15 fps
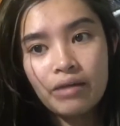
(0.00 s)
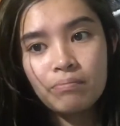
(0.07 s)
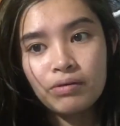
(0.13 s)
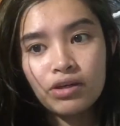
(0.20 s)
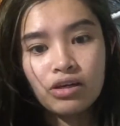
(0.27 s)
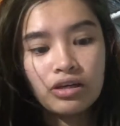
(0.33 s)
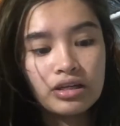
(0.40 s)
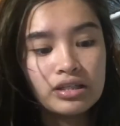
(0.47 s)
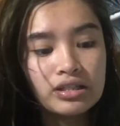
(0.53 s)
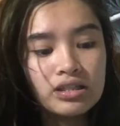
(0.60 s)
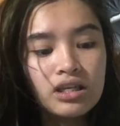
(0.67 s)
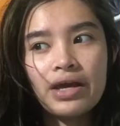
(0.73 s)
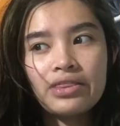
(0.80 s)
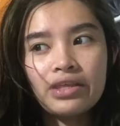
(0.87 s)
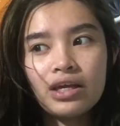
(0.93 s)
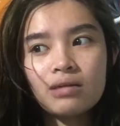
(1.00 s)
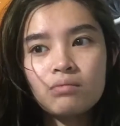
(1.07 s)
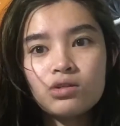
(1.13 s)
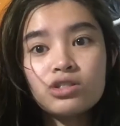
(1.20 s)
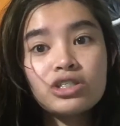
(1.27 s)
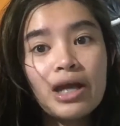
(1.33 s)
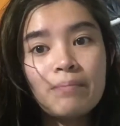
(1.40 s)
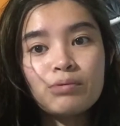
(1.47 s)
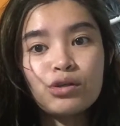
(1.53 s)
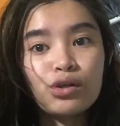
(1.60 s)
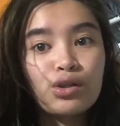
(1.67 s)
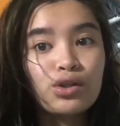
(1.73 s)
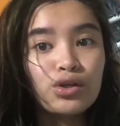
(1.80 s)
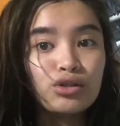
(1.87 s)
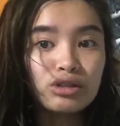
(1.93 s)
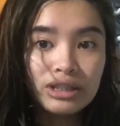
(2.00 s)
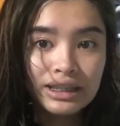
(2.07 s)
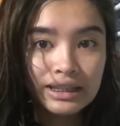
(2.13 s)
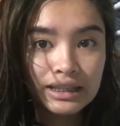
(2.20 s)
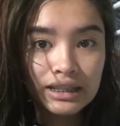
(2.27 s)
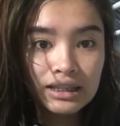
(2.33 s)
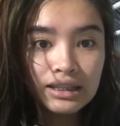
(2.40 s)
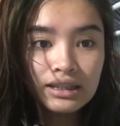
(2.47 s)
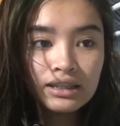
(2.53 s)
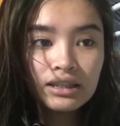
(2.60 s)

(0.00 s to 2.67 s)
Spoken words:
because I think I'm on chapter 13,